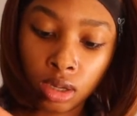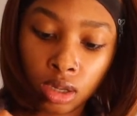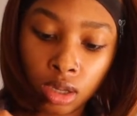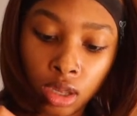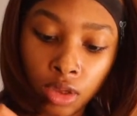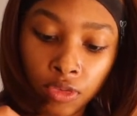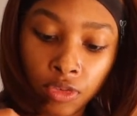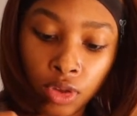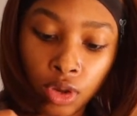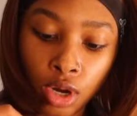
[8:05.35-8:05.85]

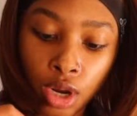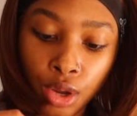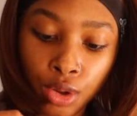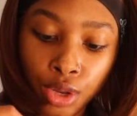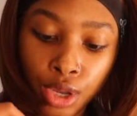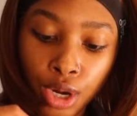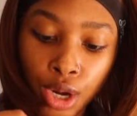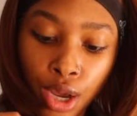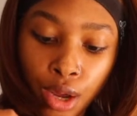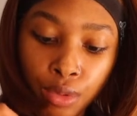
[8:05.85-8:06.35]
If you know,
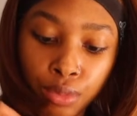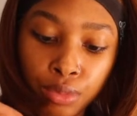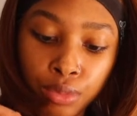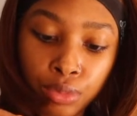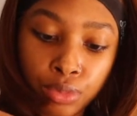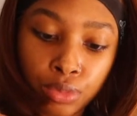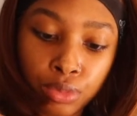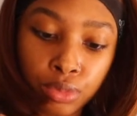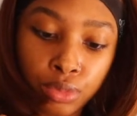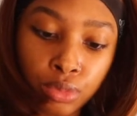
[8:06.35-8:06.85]
you know.
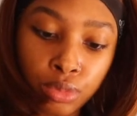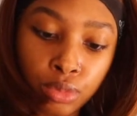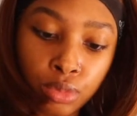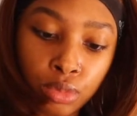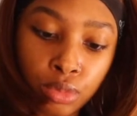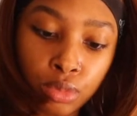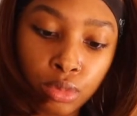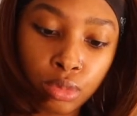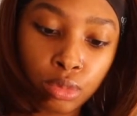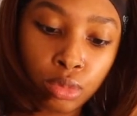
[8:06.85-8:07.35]

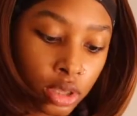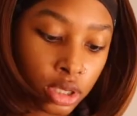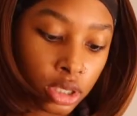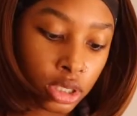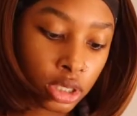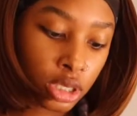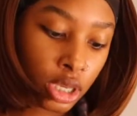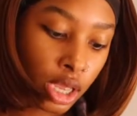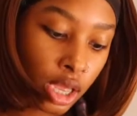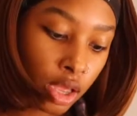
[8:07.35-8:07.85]
This
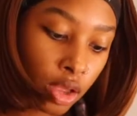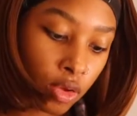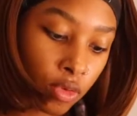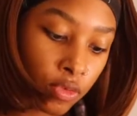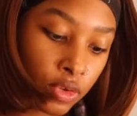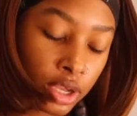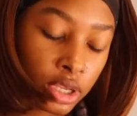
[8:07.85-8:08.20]
is an e.l.f.